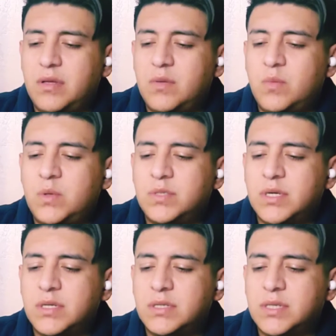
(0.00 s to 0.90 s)
What was I
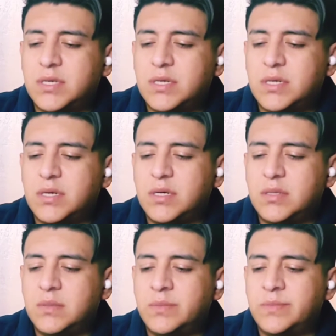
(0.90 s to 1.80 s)
gonna say?
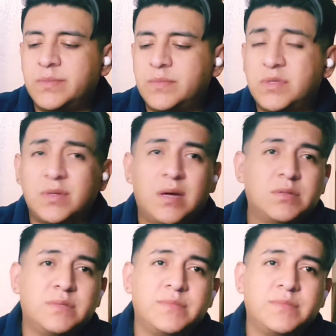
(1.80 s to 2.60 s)
So that was a